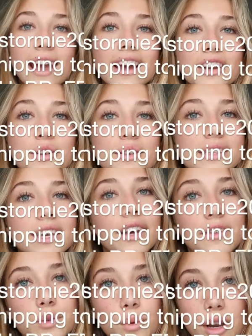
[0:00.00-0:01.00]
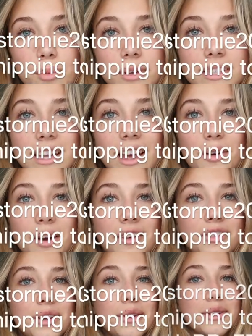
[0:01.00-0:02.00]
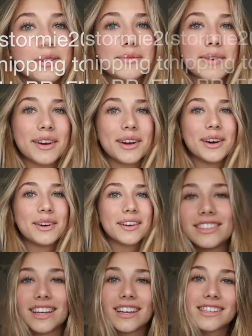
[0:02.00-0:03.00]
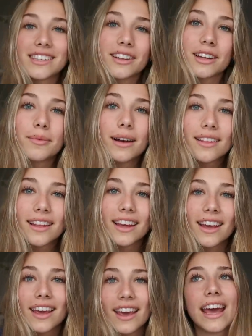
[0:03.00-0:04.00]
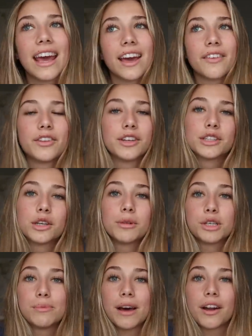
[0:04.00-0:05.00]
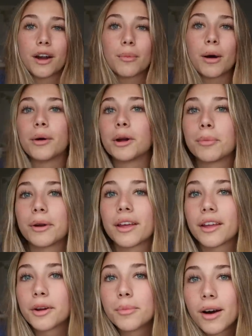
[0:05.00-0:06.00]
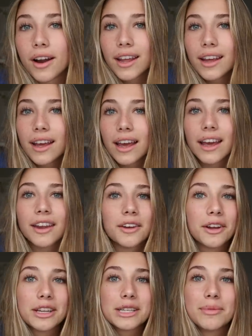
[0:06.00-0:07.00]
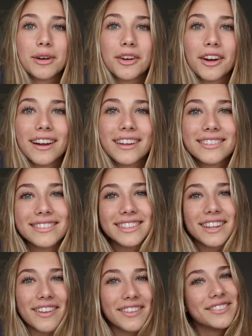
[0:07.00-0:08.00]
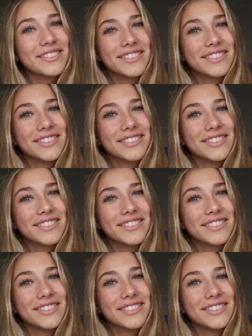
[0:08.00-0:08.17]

And you can save 20% if you use my code. Just click my link and feel so much better about what you're putting in your body, and you're gonna smell great. So,